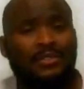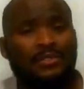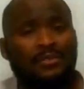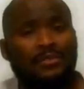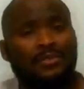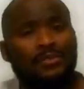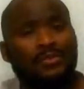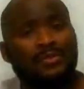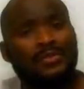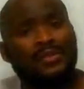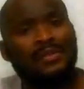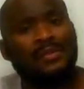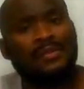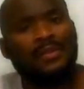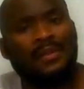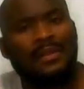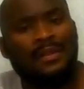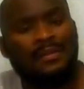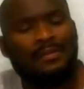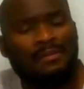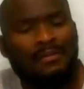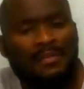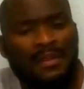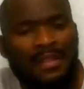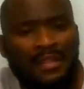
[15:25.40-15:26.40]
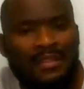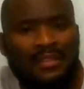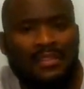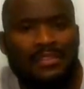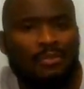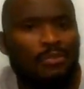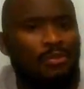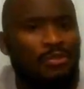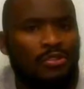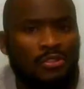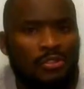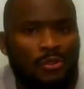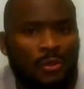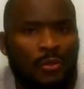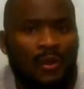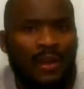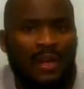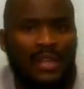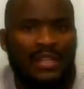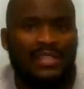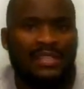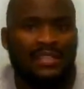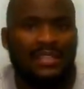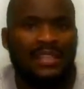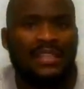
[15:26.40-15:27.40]
to, to show
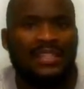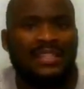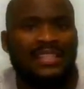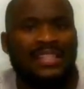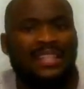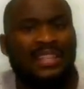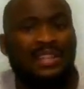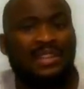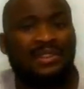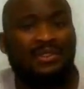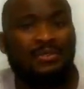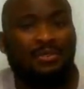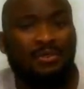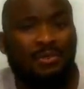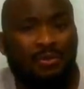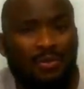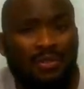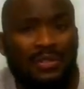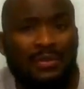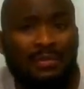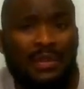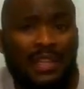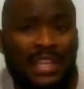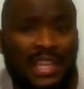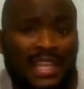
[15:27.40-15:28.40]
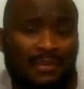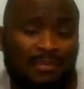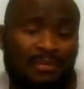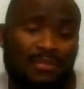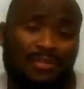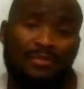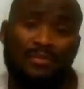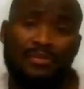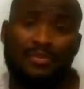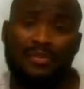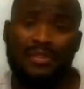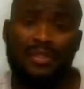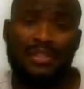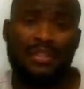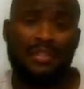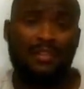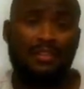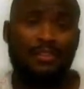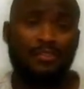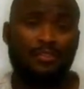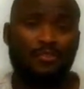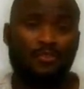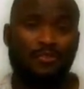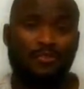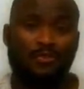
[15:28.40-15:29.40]
us that you will be able to see
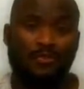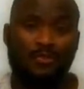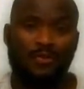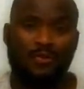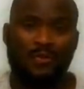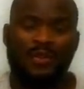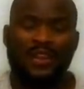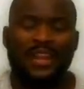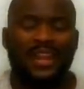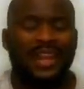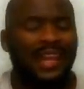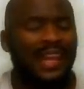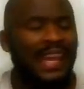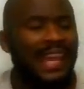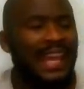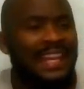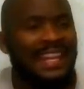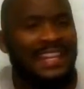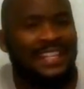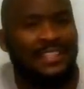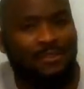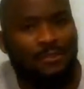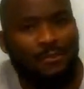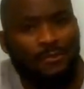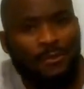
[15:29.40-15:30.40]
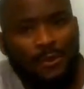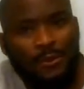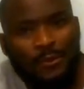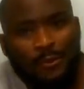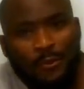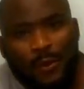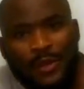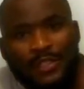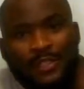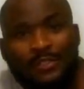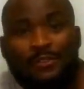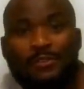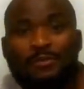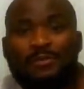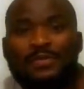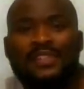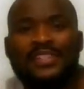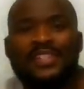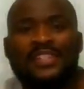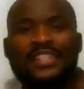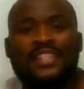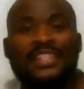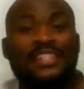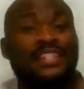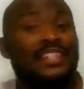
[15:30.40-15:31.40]
this through. And I do not want to
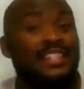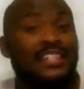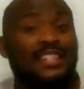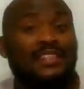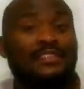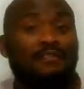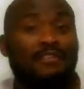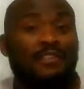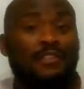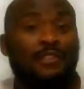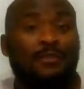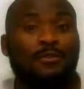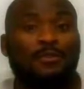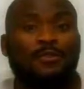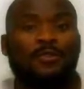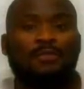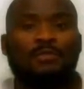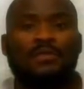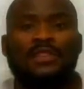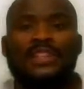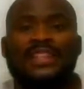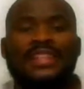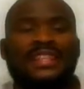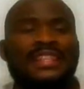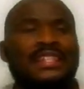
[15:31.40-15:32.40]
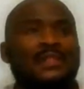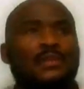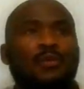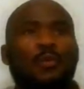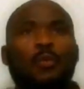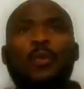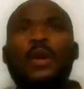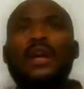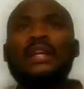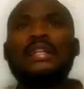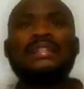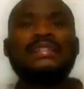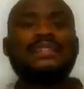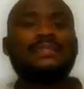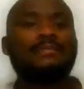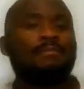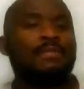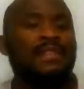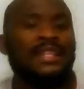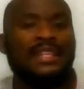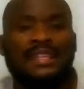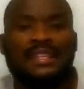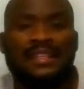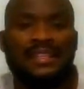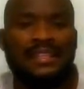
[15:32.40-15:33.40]
be this video to be this one
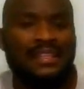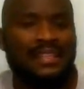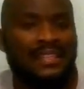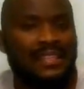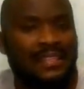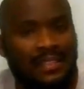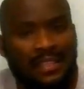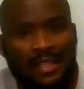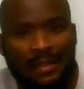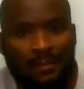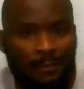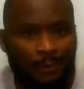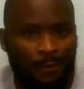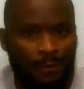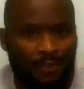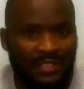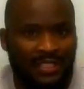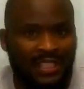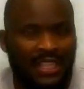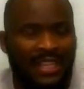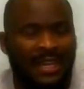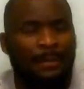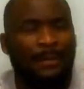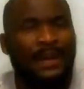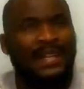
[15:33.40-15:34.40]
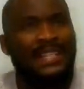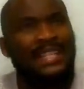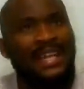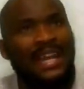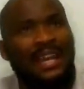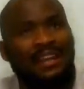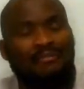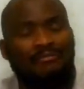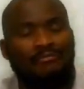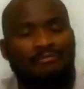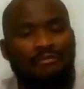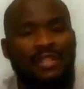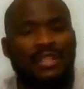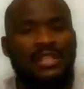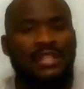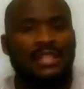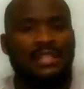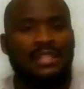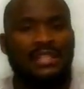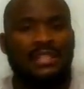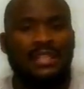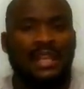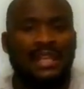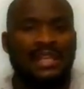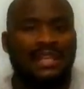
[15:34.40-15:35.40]
big sermon, but I
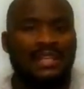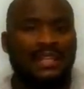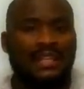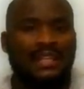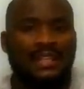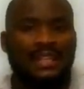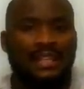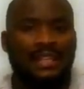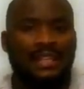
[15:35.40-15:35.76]
really like